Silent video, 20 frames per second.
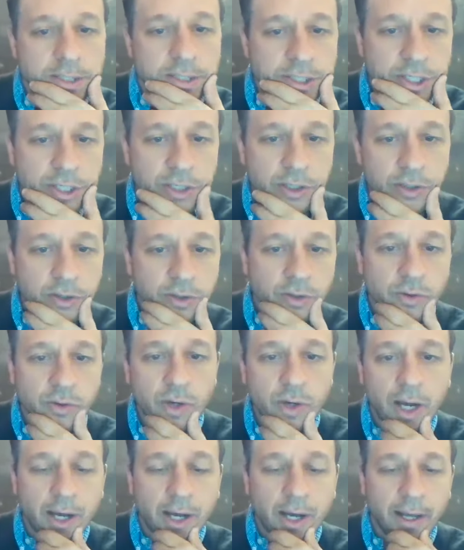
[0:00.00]
to,
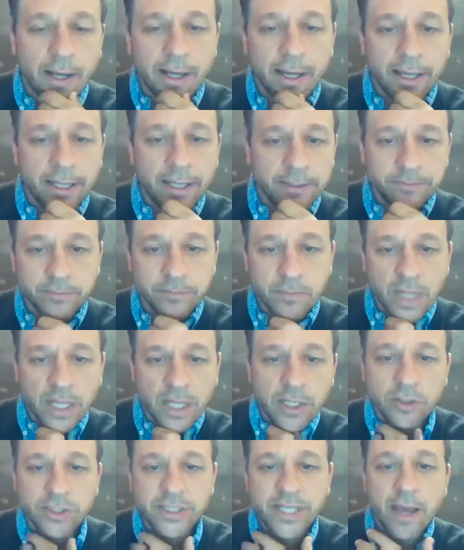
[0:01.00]

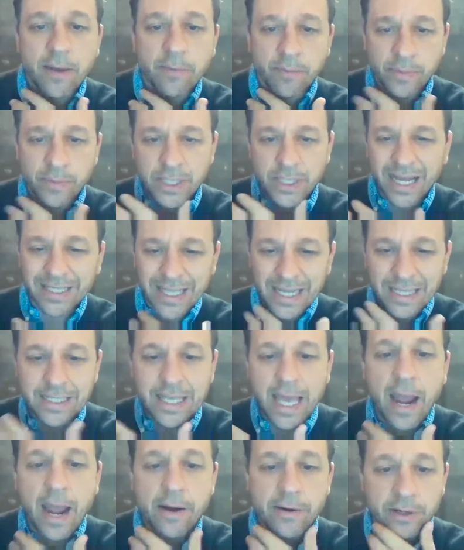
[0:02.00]
not get
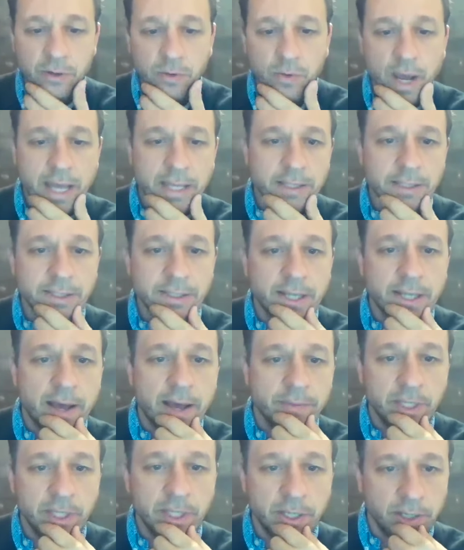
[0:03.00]
carried away this
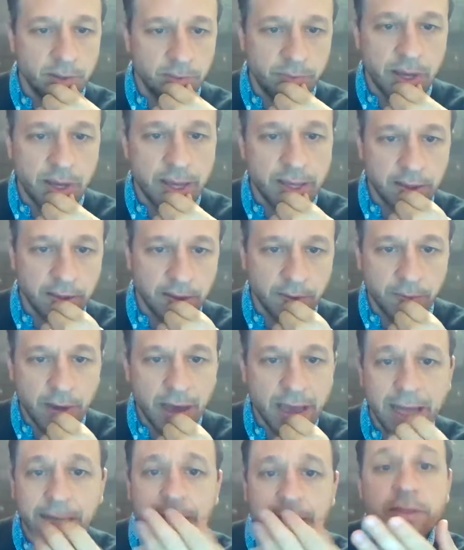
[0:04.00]
time of year by
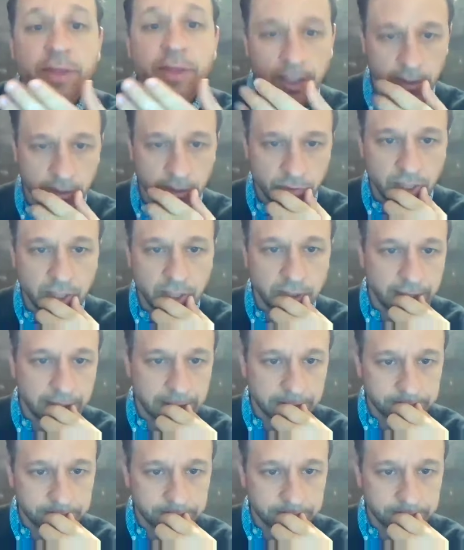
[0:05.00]
anything really.